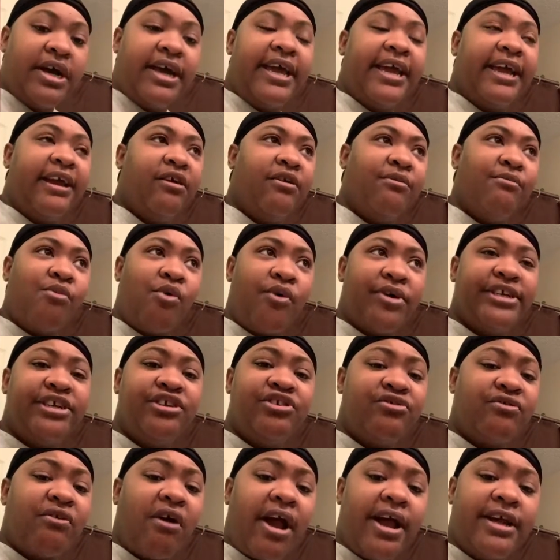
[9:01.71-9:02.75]
hair
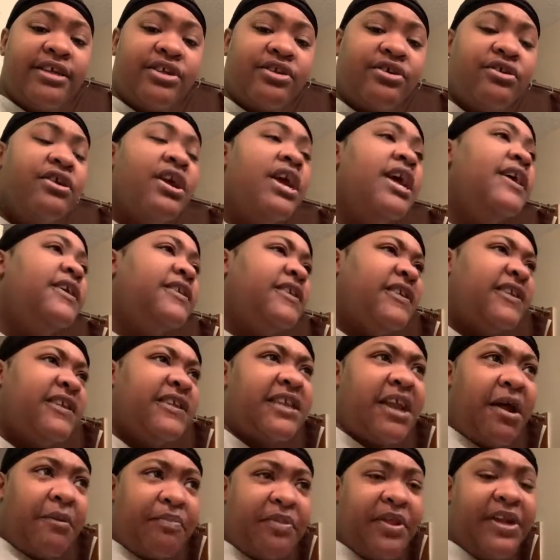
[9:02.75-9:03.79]
moisturizer, just
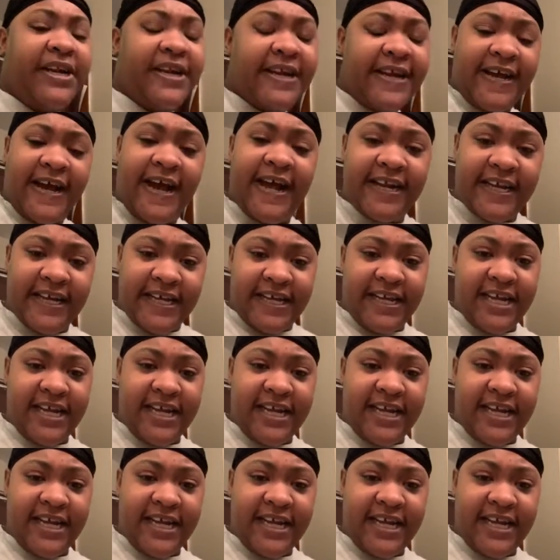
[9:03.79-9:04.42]
something to kind of